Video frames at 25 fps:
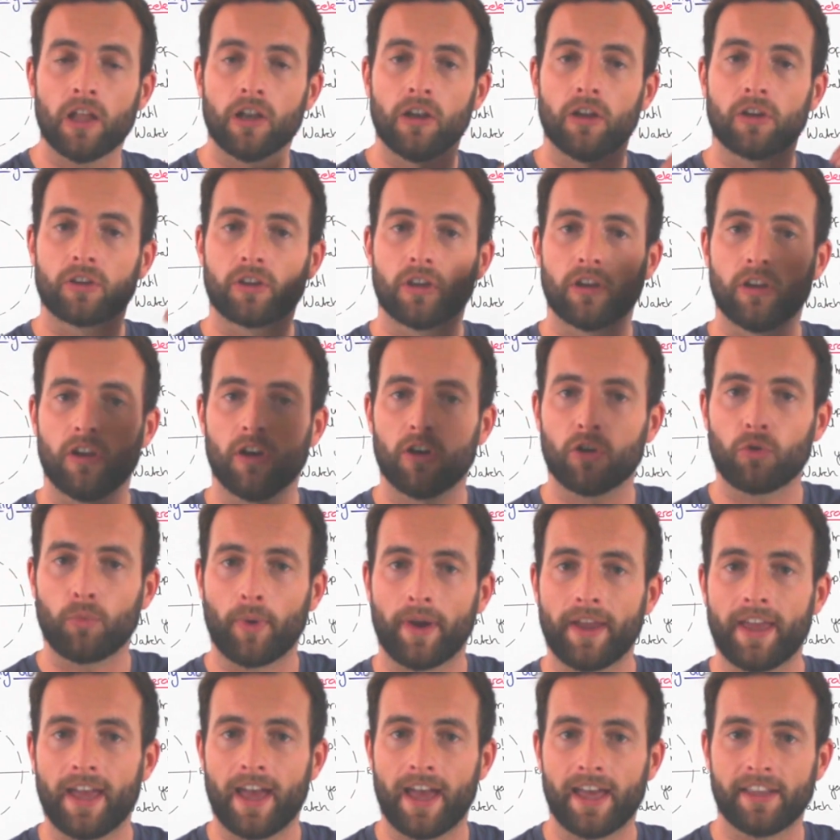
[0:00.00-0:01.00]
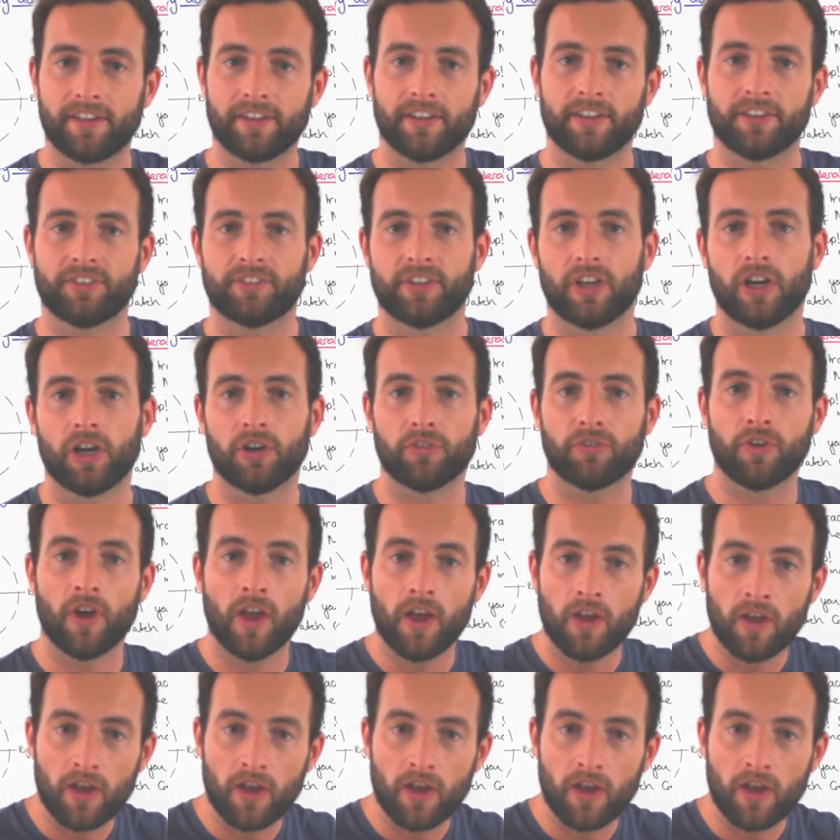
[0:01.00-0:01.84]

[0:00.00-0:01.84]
Look a long way ahead of yourself,